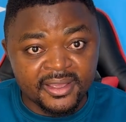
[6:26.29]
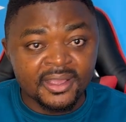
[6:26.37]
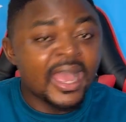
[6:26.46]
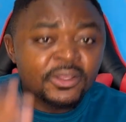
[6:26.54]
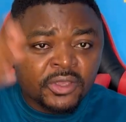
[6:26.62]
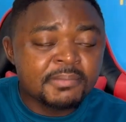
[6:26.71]

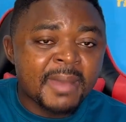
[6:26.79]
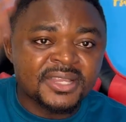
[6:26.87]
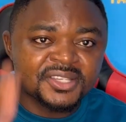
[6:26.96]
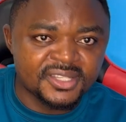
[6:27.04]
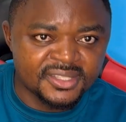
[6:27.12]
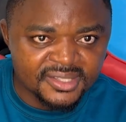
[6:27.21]
Can you
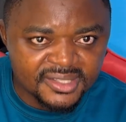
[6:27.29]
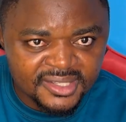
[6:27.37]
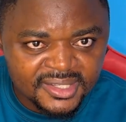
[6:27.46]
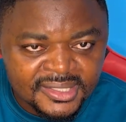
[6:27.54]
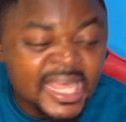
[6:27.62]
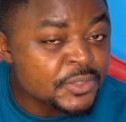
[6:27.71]
imagine?
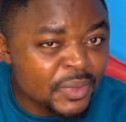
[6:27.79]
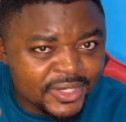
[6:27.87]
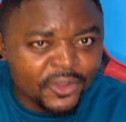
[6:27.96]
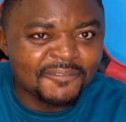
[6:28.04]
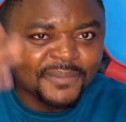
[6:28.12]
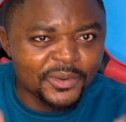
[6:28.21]
That's what the
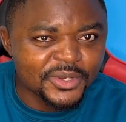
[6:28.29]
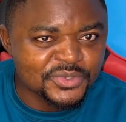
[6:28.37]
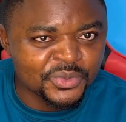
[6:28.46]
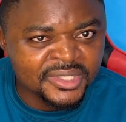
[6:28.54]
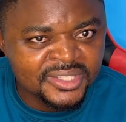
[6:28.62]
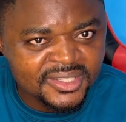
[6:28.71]
government was
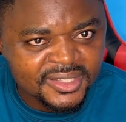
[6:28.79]
doing.